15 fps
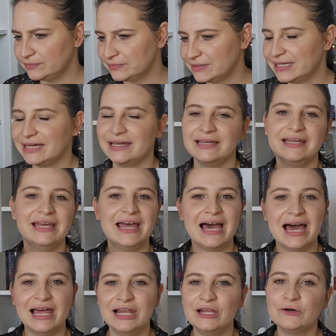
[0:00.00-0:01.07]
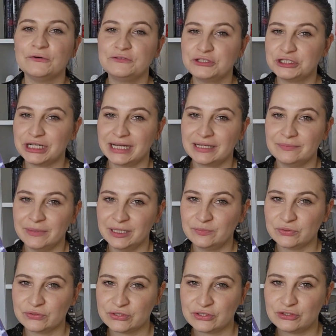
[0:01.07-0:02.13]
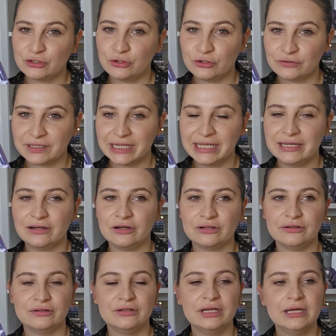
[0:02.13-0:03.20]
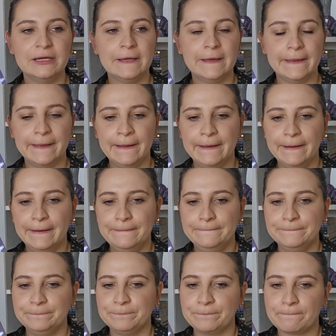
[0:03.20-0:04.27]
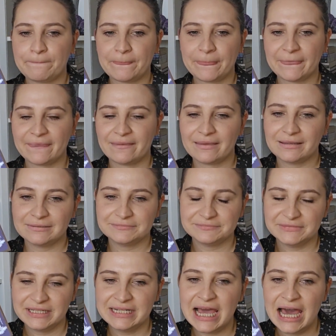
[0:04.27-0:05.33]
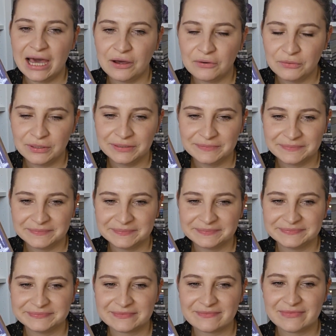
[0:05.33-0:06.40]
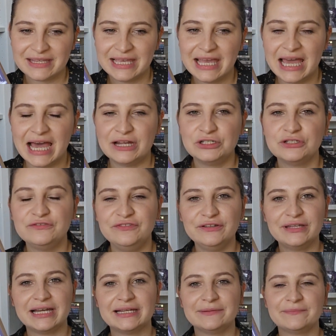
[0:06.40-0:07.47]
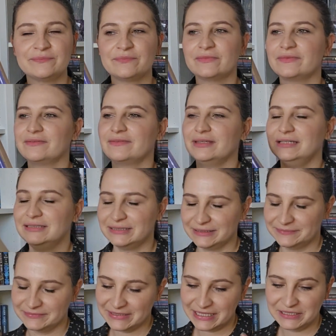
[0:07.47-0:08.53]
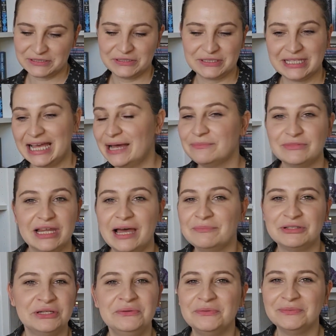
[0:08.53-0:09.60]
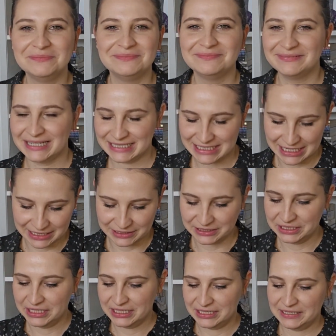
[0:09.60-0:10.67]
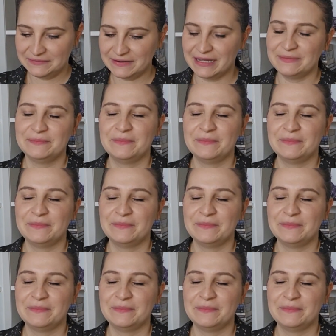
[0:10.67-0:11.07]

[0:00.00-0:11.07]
Yeah, I loved Jack and Mabel's story on and how I just feel like, it's just, I'm too excited. Right.